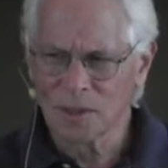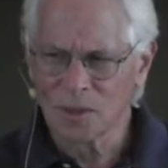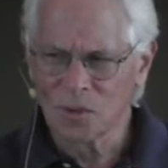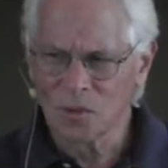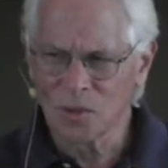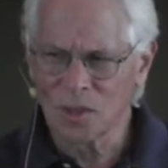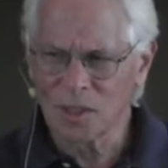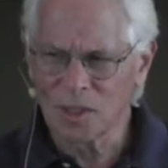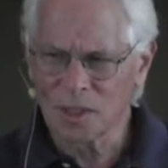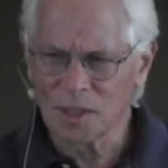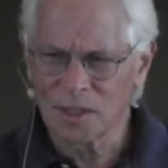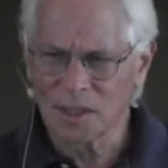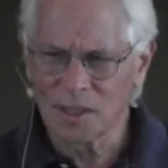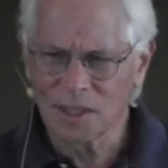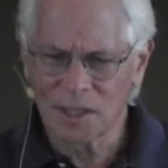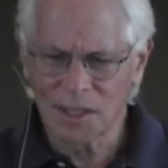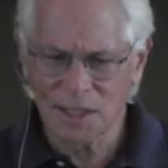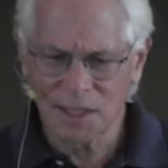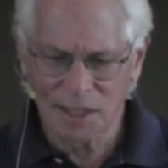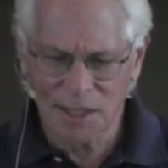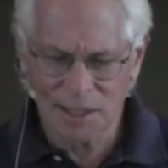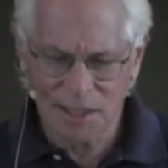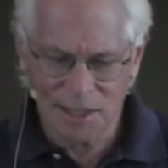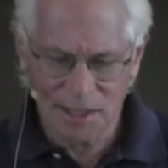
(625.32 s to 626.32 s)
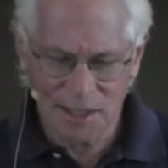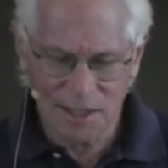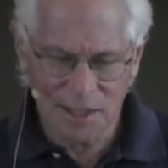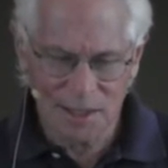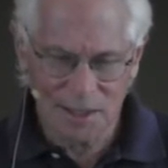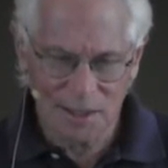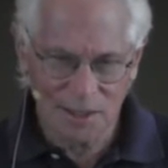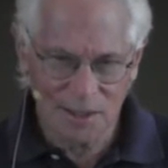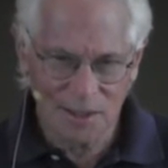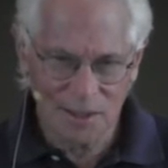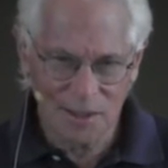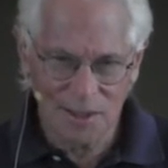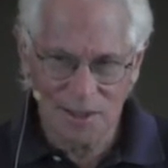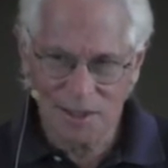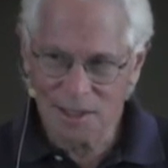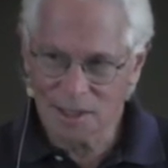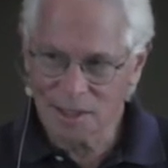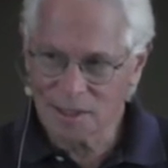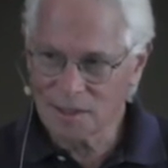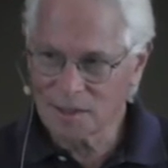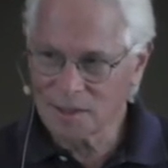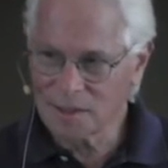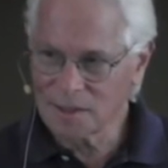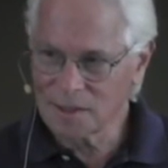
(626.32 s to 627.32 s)
Well,
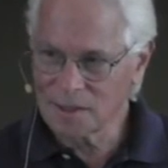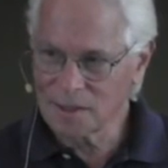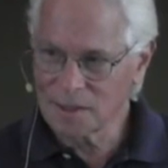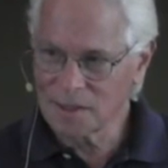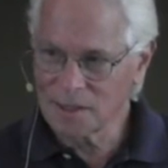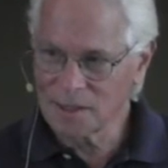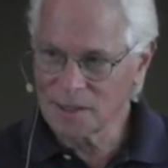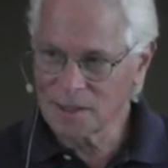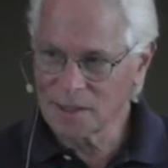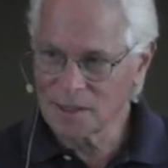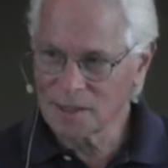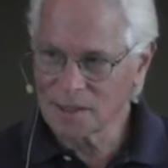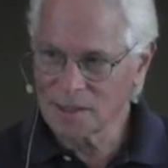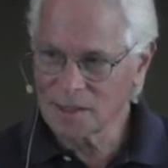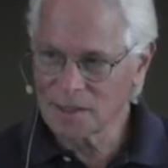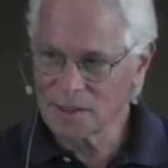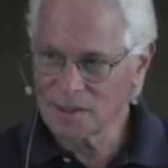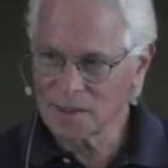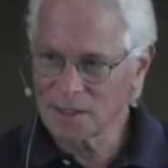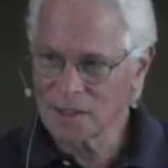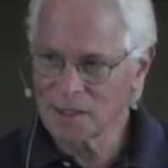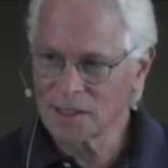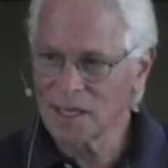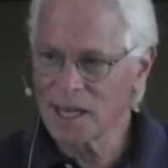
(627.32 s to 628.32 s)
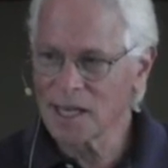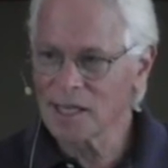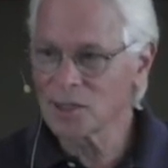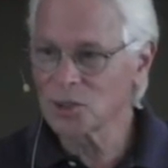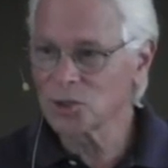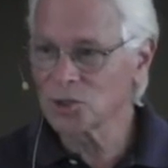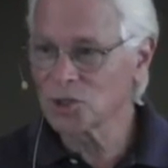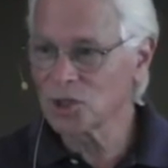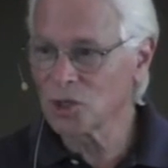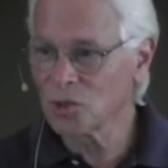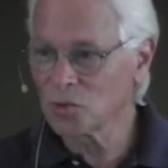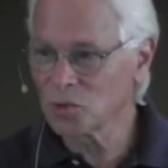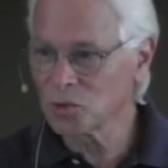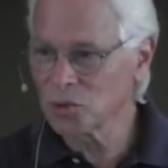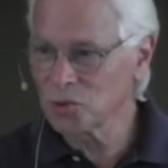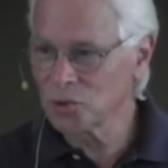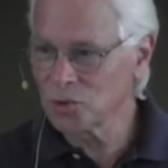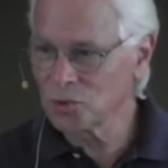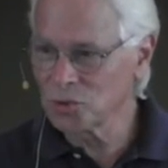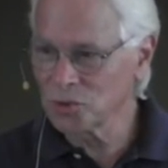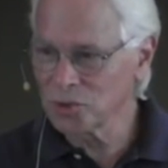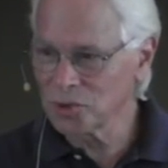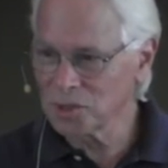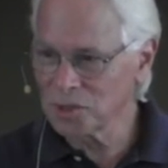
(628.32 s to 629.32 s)
the analogy I was
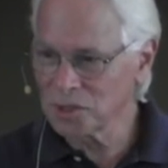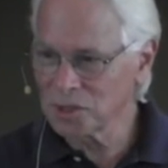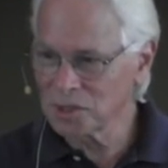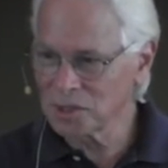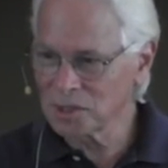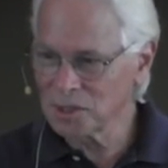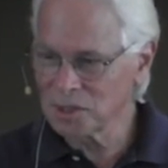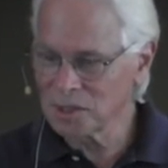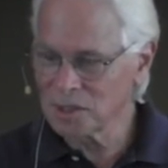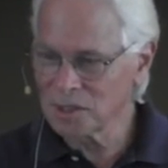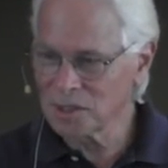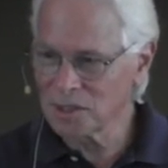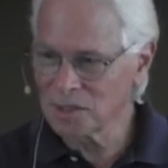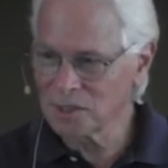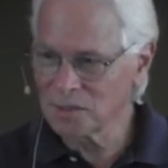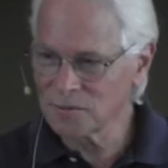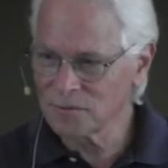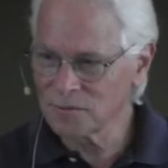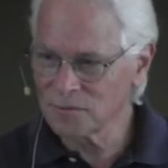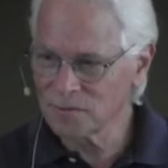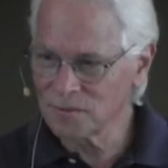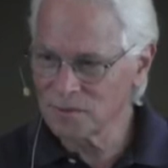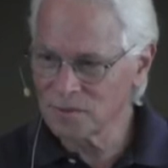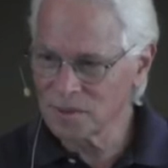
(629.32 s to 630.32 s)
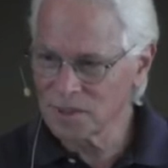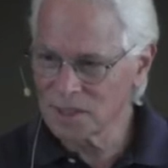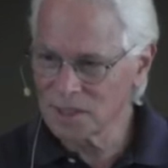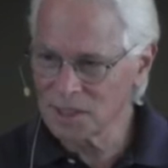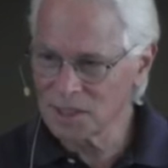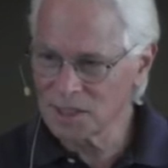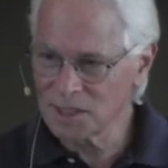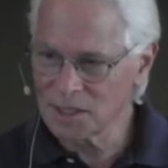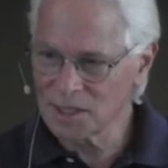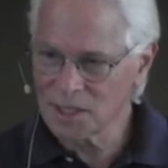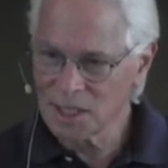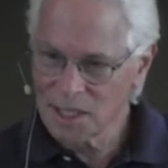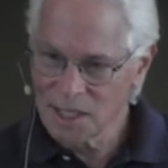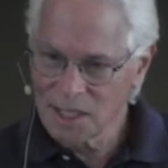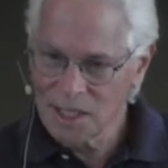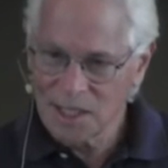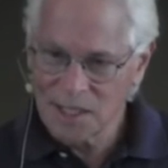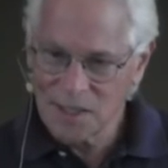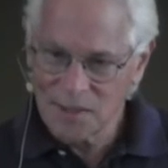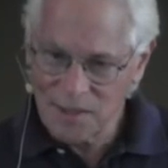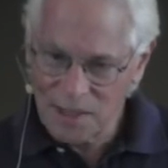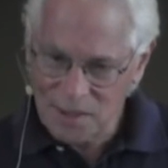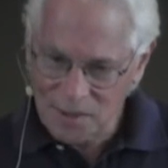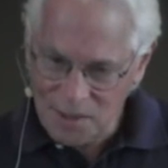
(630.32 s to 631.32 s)
using is
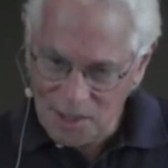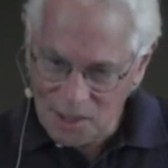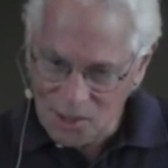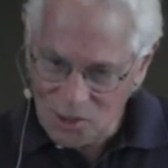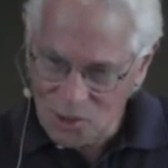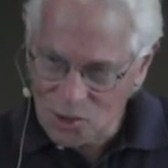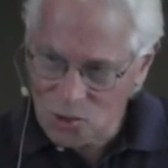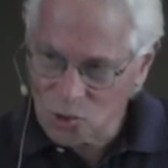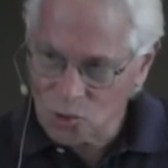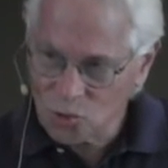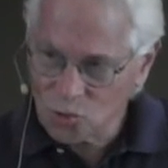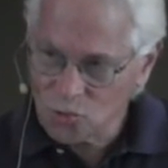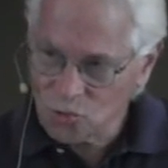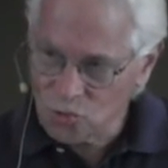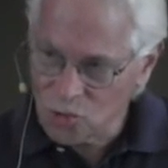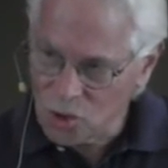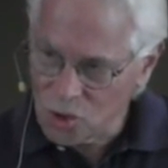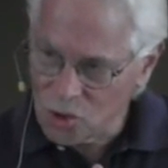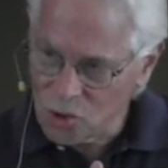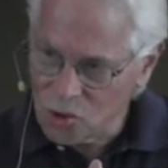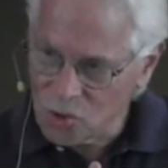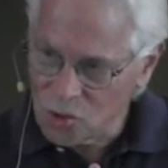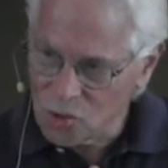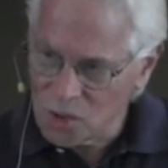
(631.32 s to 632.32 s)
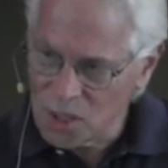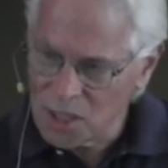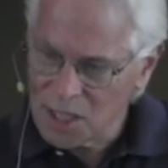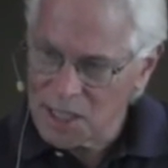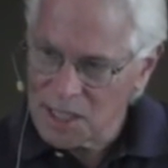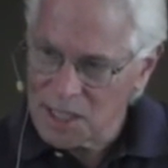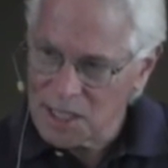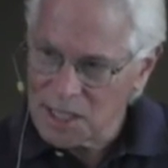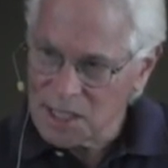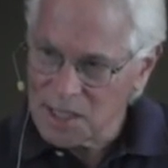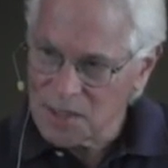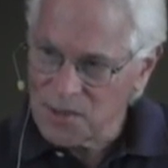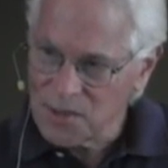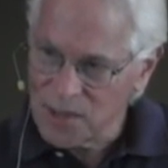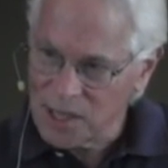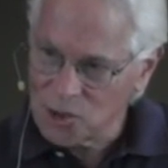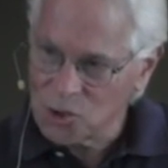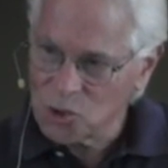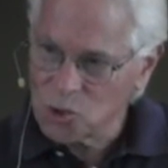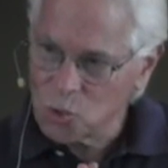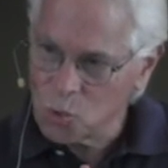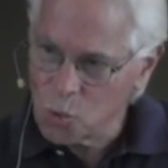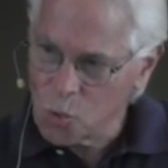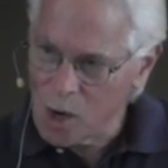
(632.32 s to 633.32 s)
that this is a road
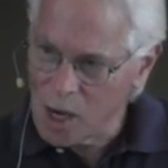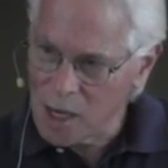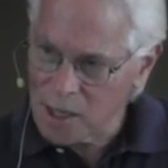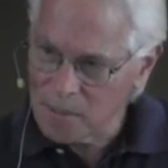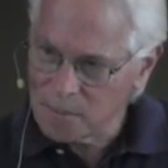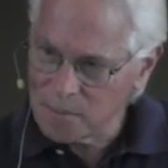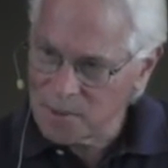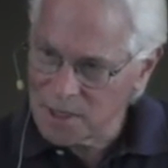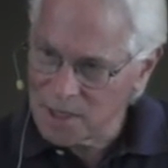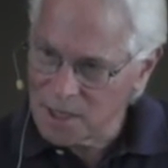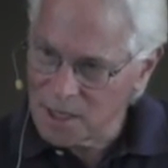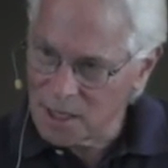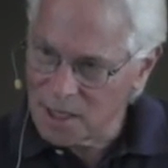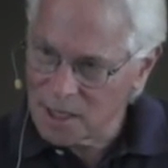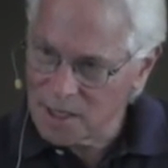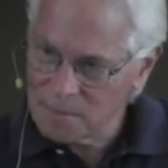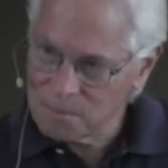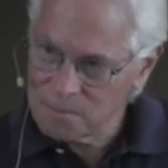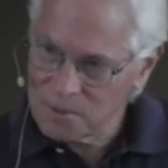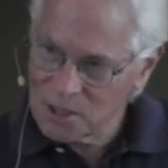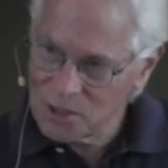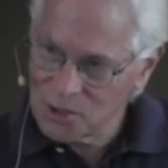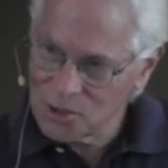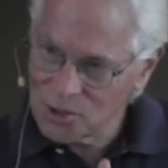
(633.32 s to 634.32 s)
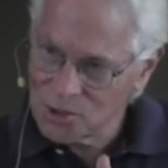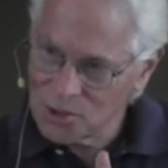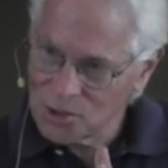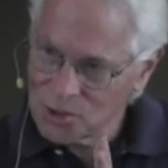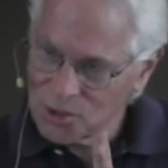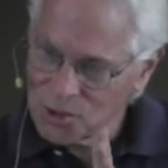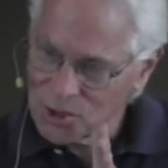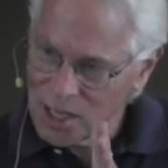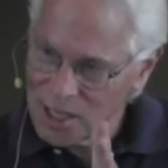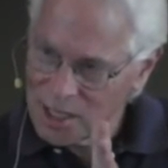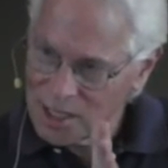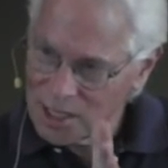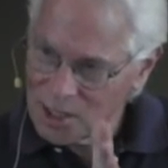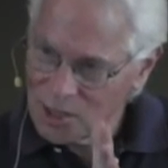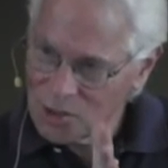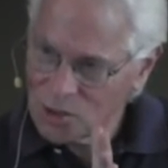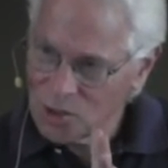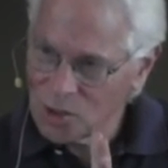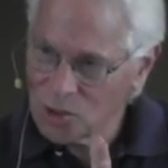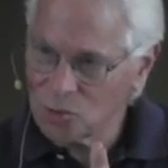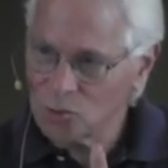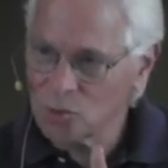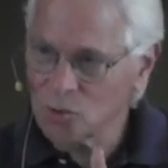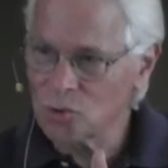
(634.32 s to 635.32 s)
that you want to be on because it's taking
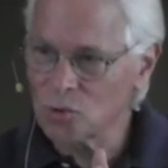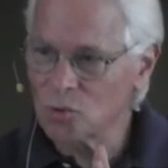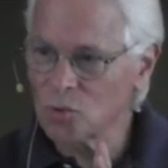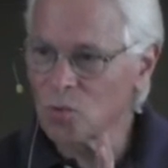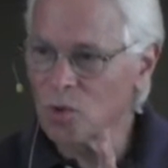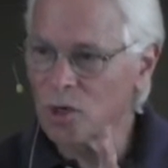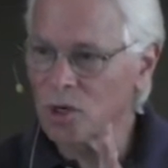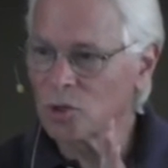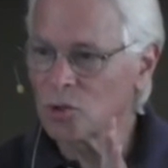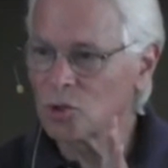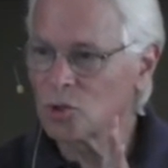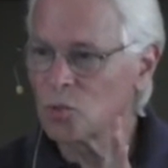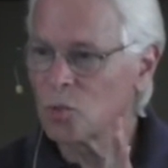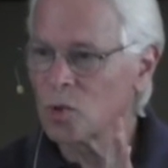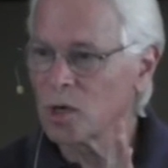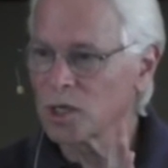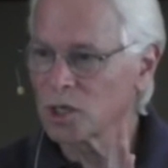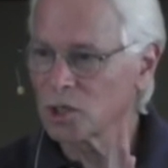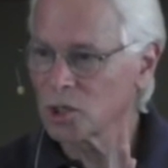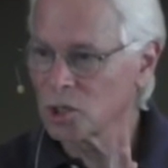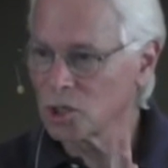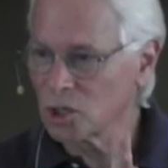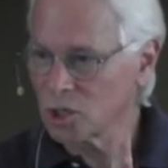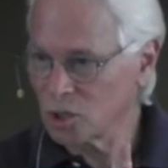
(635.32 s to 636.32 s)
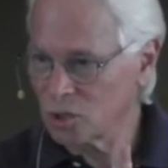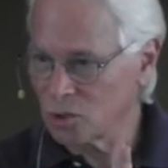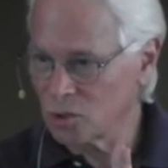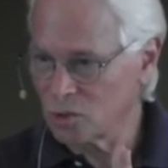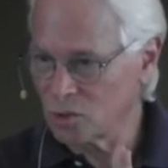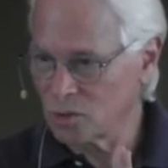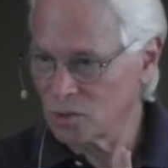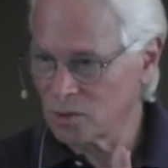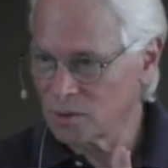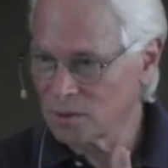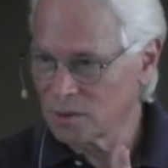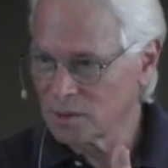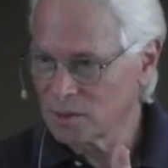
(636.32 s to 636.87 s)
you to where you want to go.